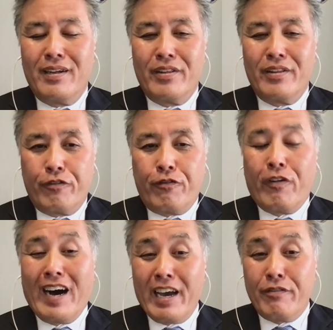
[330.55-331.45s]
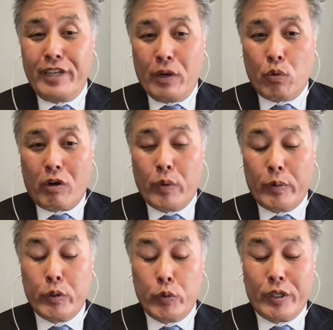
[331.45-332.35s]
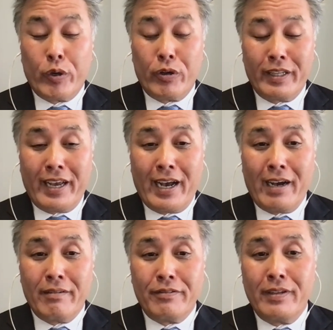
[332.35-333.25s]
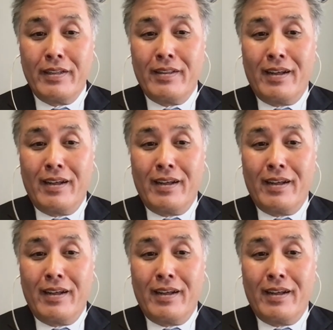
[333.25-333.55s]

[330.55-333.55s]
the five-day work week, which we currently have, yeah.